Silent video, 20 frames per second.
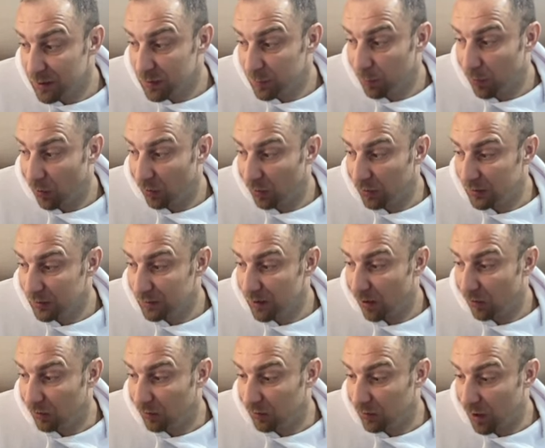this pawn is
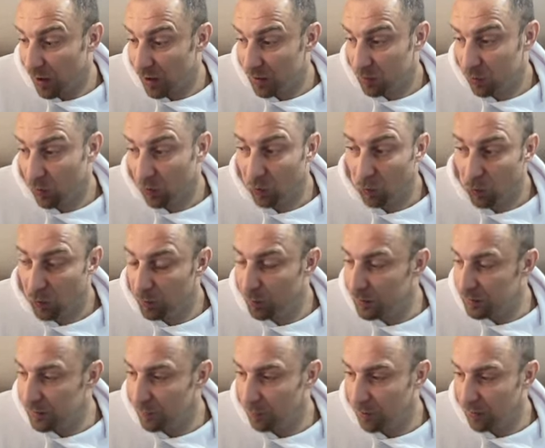now on the dark square, will
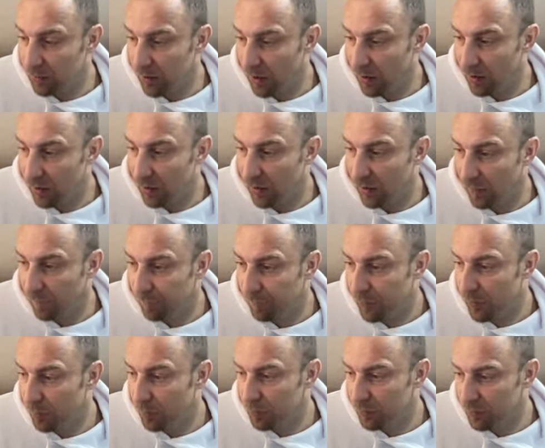be simply taking, and
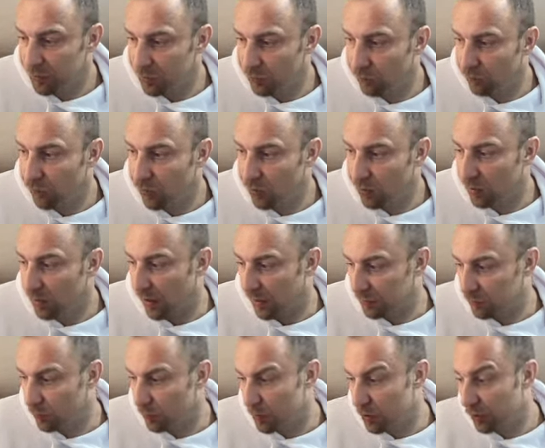the position for the
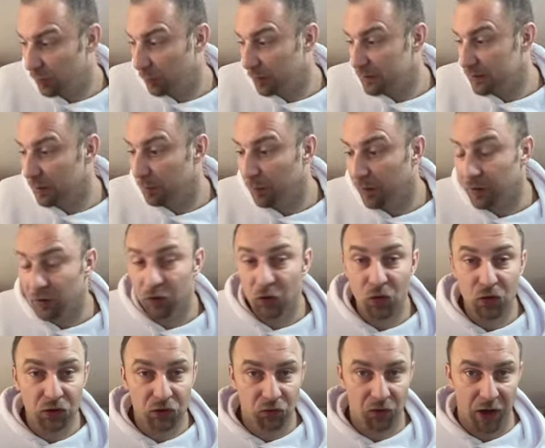light square bishop is simply
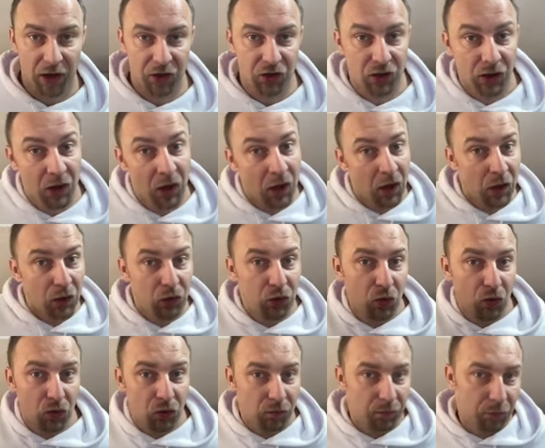too stretched.
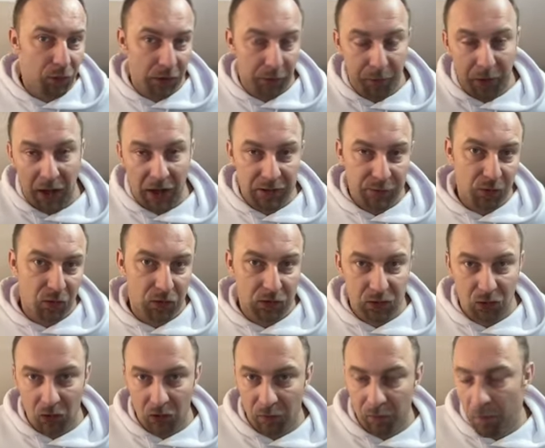Two pass
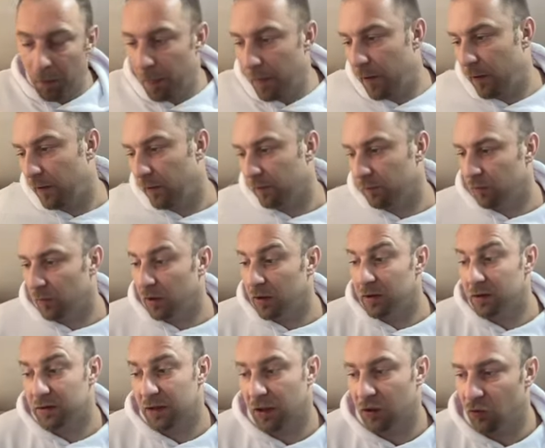pawns on on
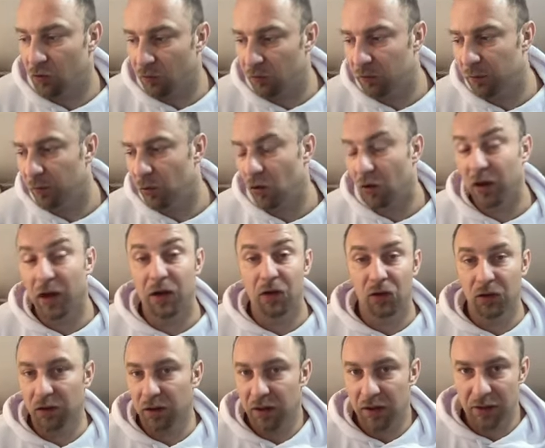in the center of the board
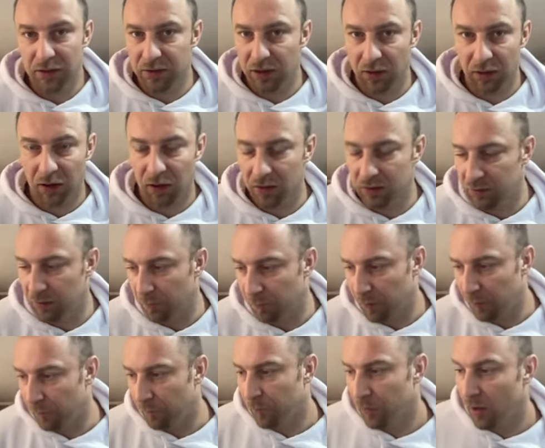and on the king side are
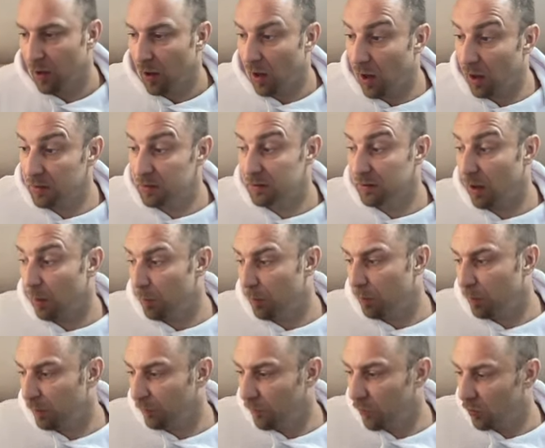simply
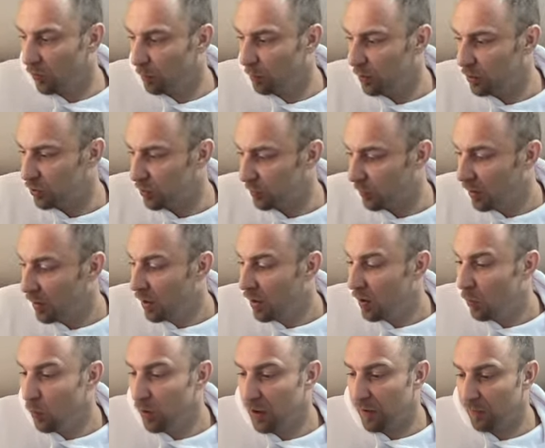unstoppable for the bishop.
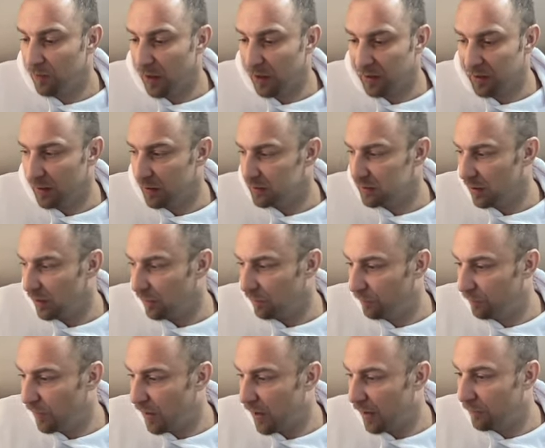We have knight takes a
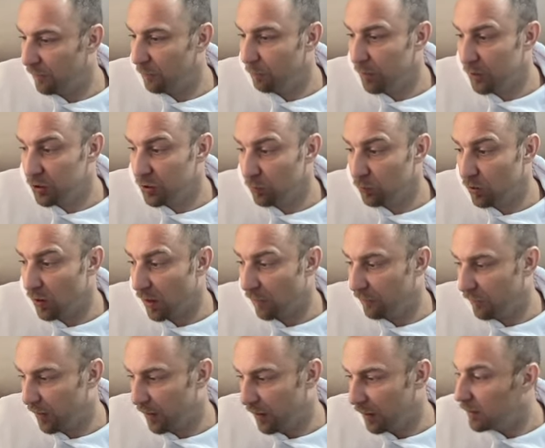five, bishop to
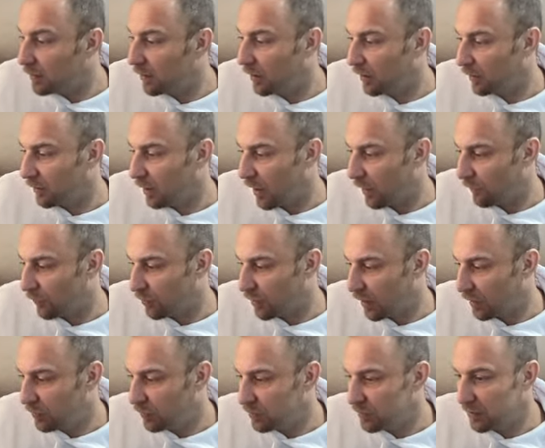f eight, and after
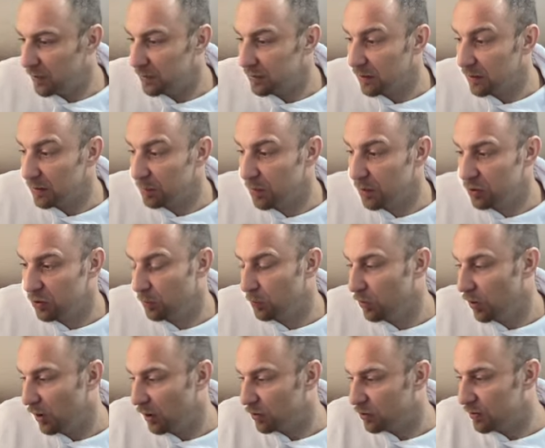knight to c six,
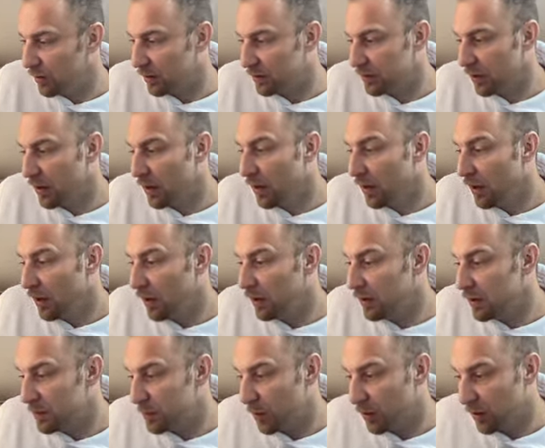bishop to h six.
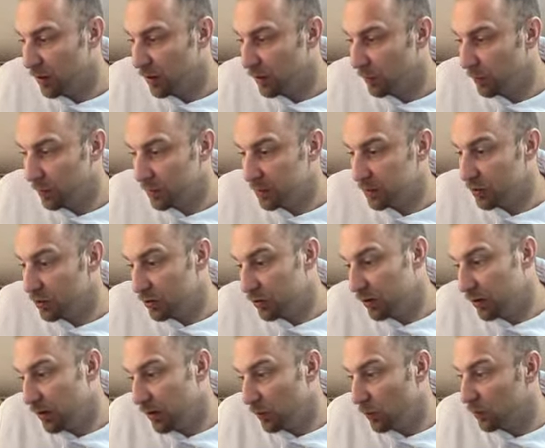In this particular
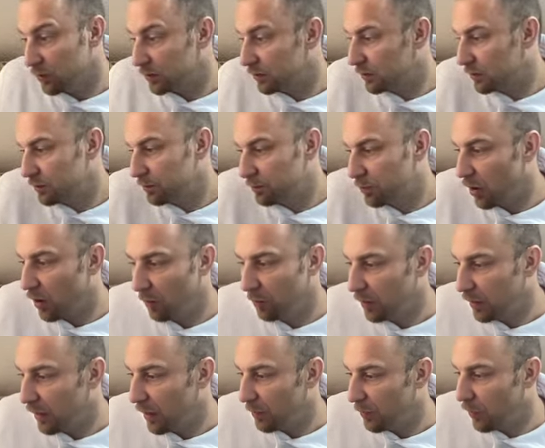position, it was
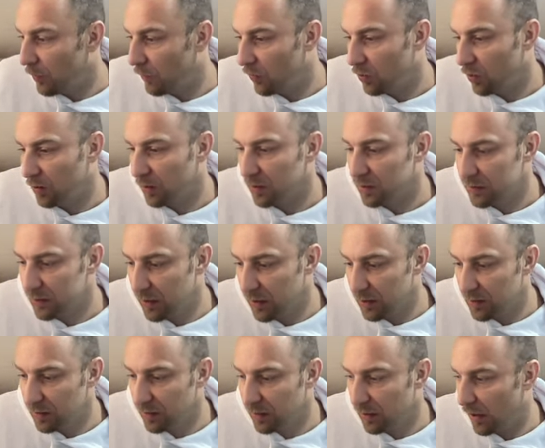probably game over. Look at this:
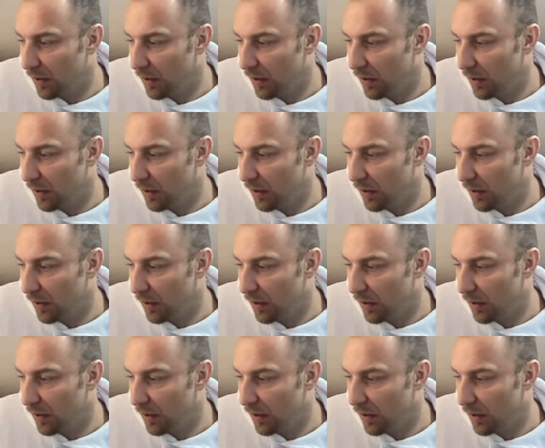e, uh,